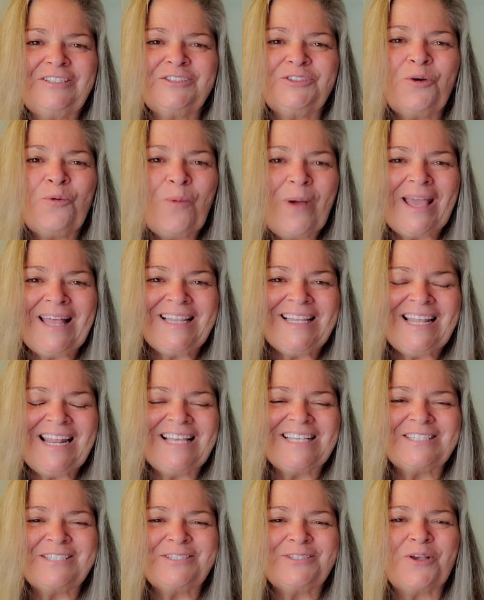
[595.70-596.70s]
So Wakelet
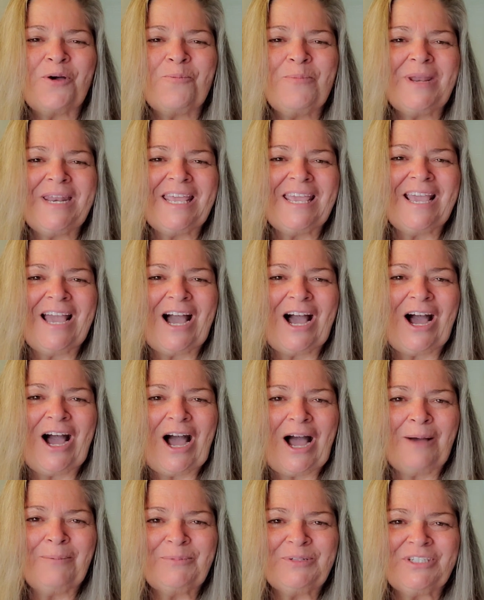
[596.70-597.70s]
has so many
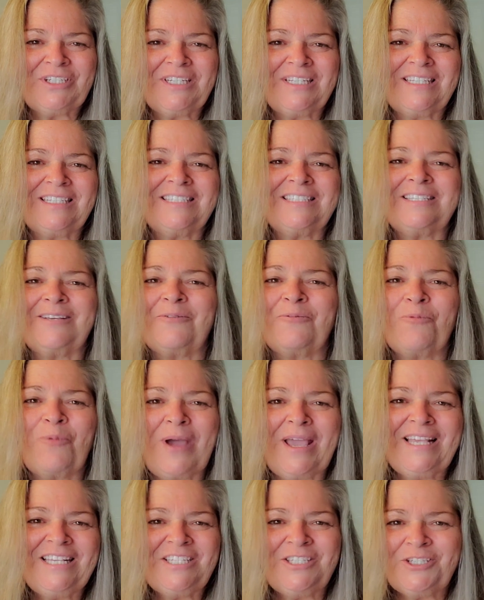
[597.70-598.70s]
options,
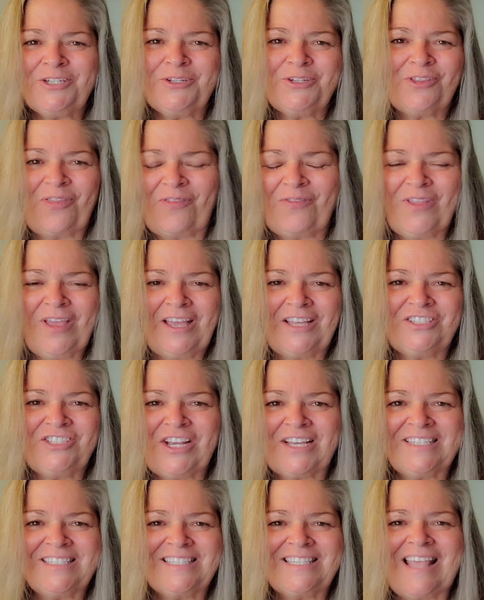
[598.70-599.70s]
ways to
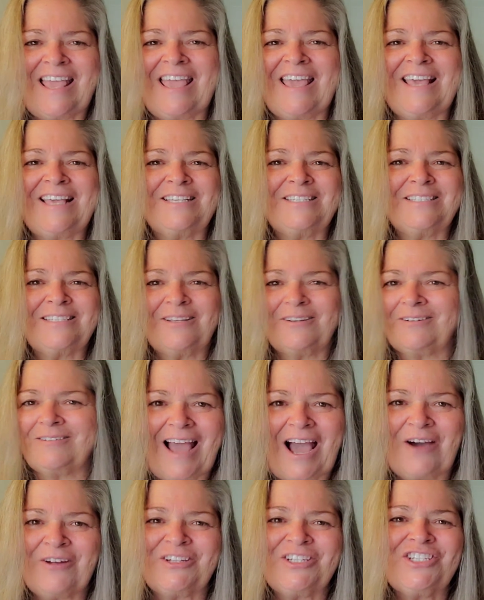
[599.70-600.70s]
adjust things,
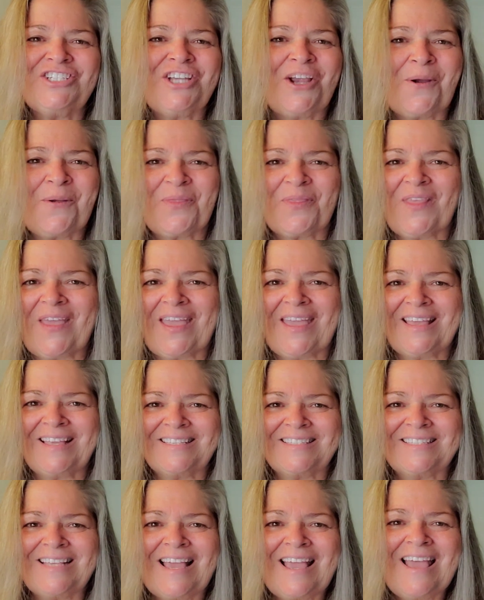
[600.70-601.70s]
how to share
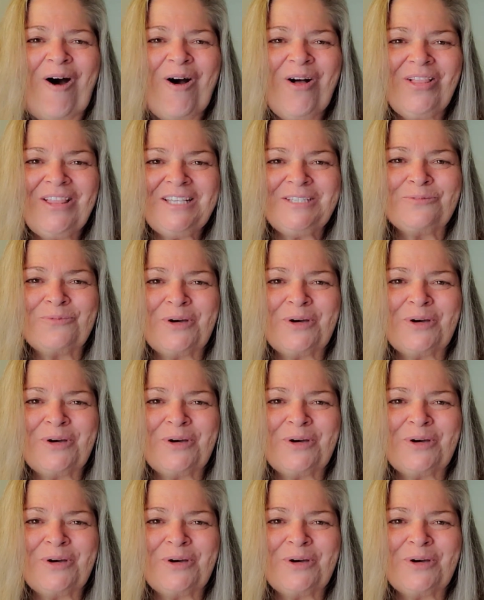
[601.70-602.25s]
things, all these